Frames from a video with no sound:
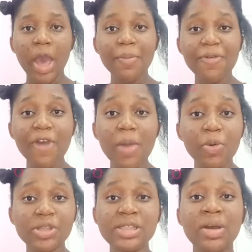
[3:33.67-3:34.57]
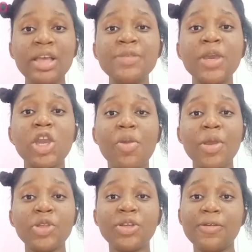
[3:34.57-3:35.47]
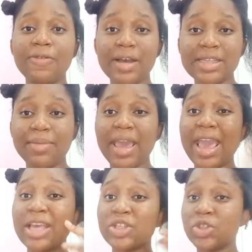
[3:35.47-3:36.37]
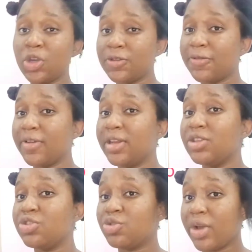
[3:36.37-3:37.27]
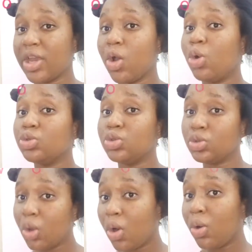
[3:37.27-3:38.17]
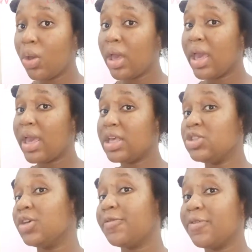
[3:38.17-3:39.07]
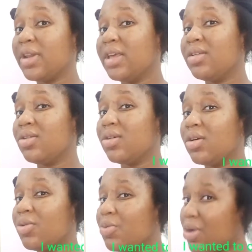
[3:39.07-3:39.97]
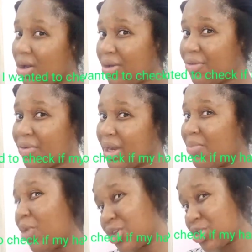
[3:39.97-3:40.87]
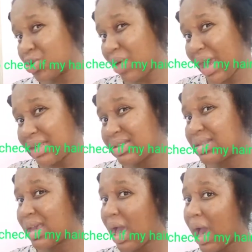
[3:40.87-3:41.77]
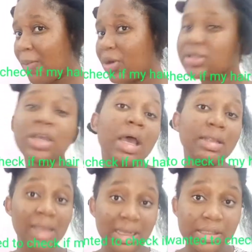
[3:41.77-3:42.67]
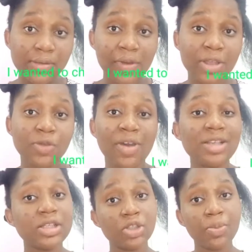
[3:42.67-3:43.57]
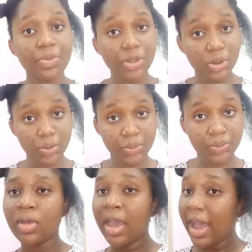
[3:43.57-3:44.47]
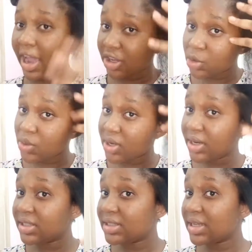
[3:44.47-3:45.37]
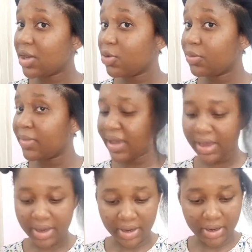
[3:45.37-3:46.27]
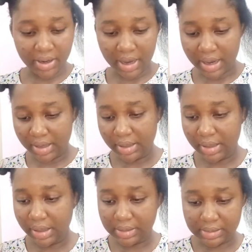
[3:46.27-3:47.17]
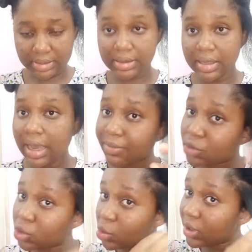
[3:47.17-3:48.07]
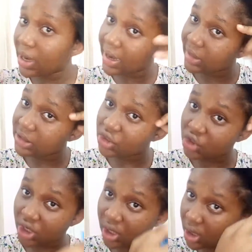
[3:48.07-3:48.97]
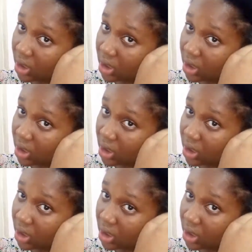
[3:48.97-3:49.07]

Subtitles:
Before I proceed, I'd like to make a comment on the fact that my hair is not feeling dry, although it's not feeling really moisturized, but that's fine so far as it's not brittle. I just quickly detangled my hair and it's time to do a length check.